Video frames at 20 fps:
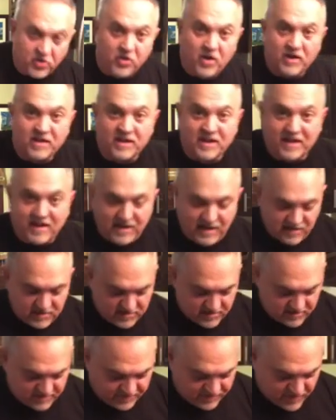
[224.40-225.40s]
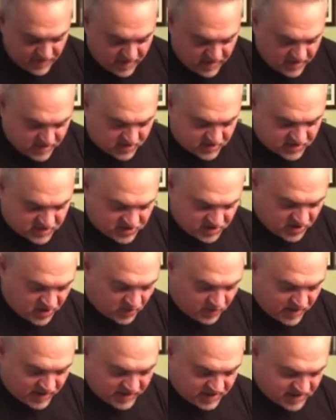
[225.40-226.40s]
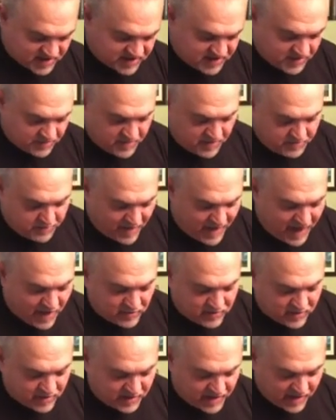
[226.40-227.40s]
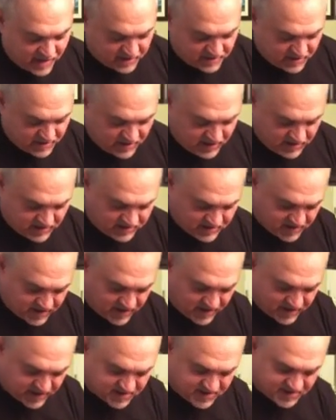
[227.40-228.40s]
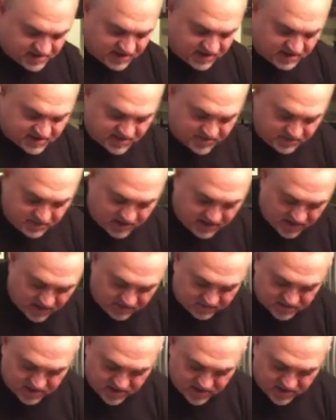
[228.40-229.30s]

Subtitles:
underneath because you don't want this to be powdery underneath and then it sticks. It becomes,